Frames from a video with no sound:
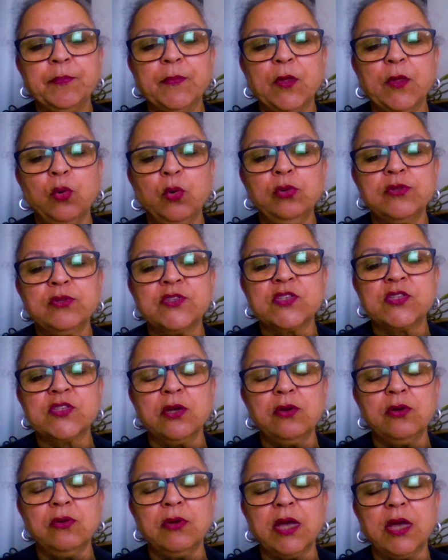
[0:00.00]

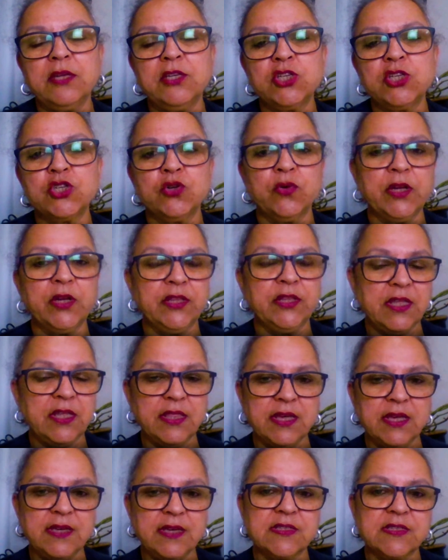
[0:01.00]
also ensuring that
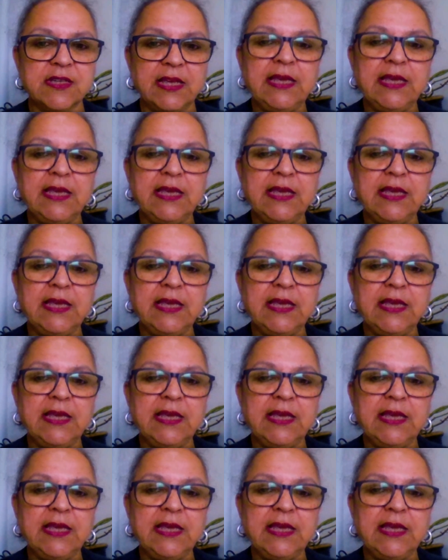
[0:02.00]
there's